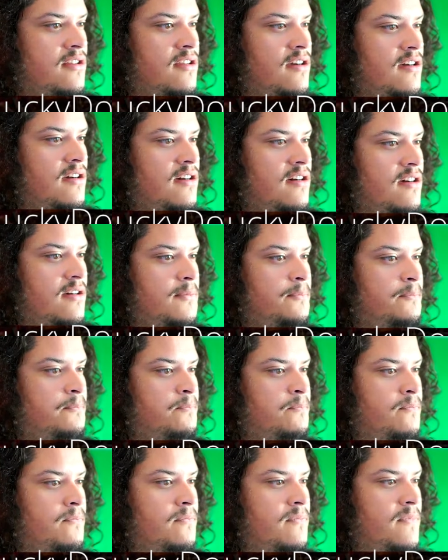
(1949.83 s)

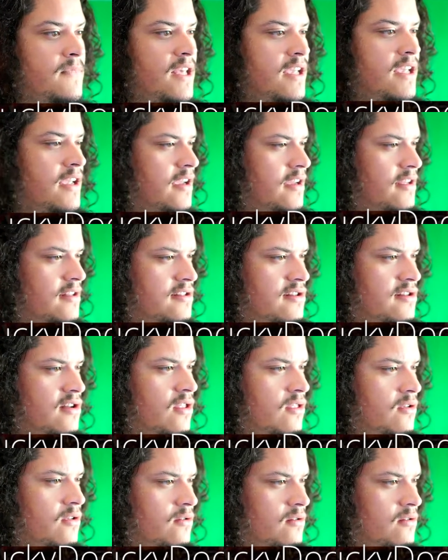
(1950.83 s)
and
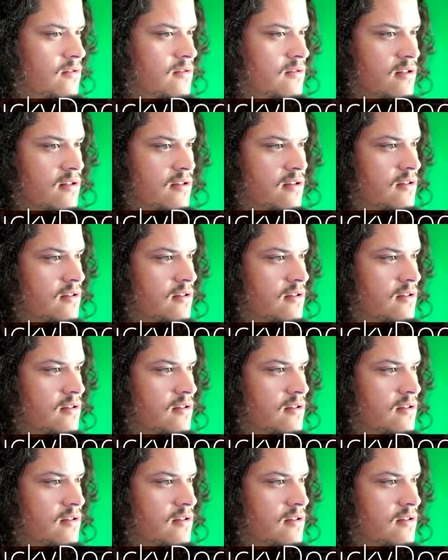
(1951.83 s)
another